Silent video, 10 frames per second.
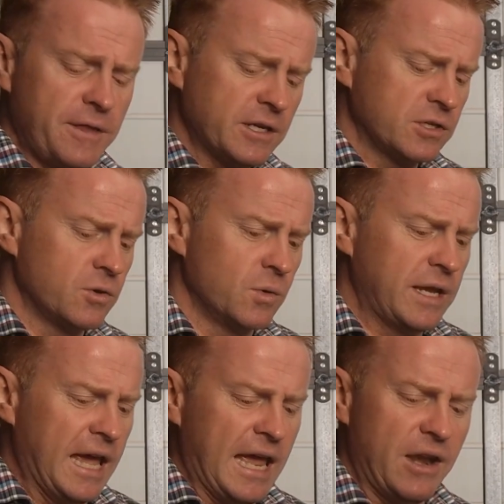think it's called
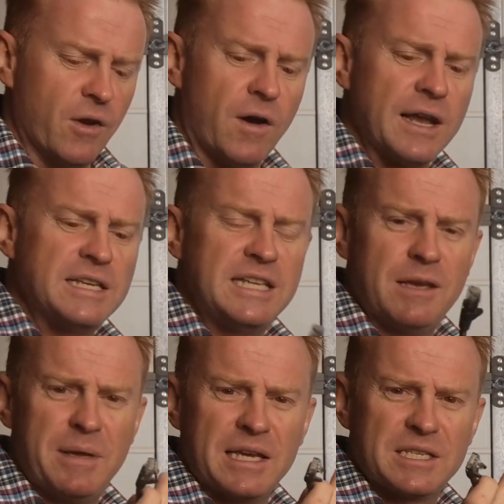Cat9
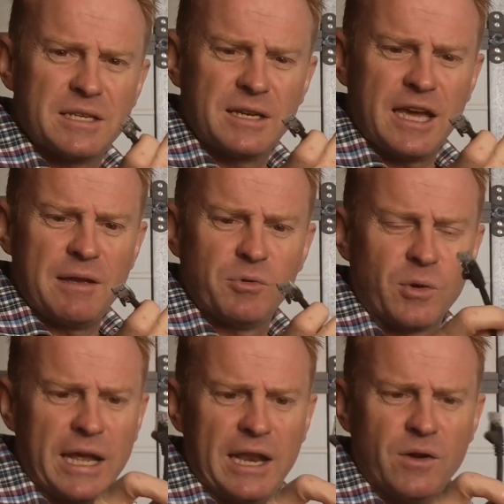DMX cable
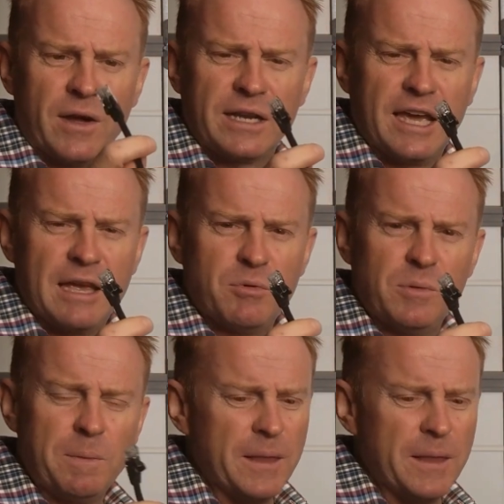or Cat9 cable.